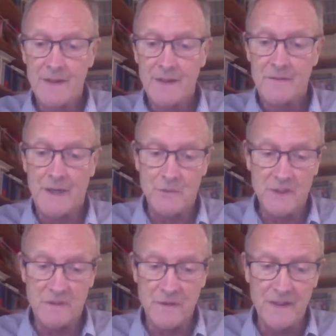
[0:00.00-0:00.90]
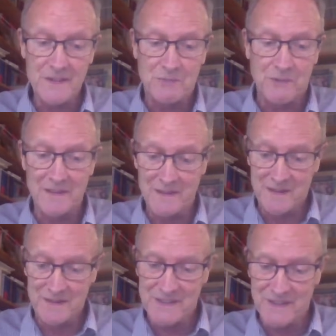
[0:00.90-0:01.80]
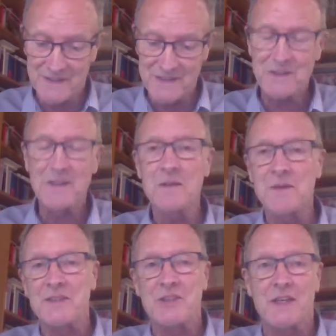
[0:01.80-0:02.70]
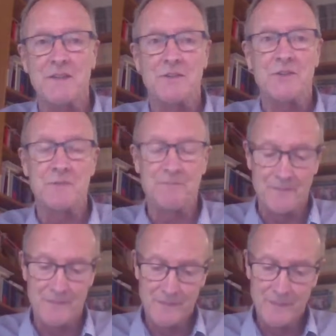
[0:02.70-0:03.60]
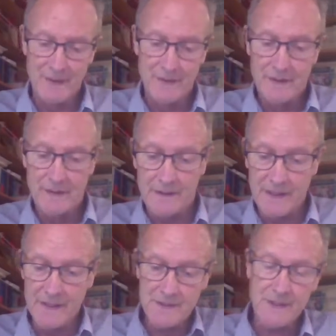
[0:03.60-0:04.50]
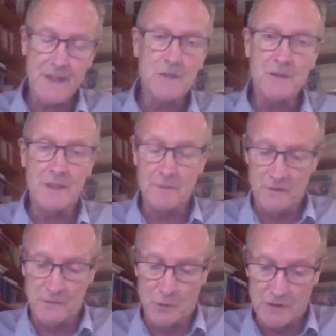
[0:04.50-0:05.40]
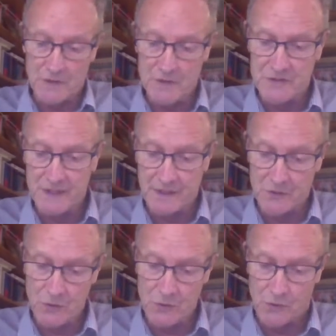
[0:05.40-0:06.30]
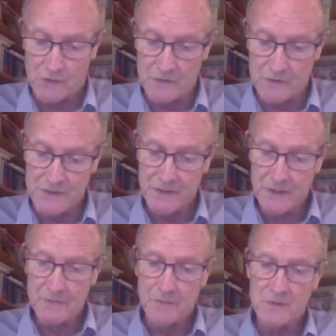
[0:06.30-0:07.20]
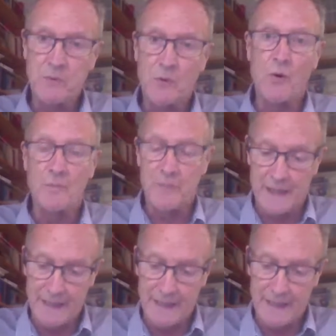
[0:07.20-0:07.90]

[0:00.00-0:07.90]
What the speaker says: Right, well, the first one concerns climate change. A case currently before the New Zealand courts was brought by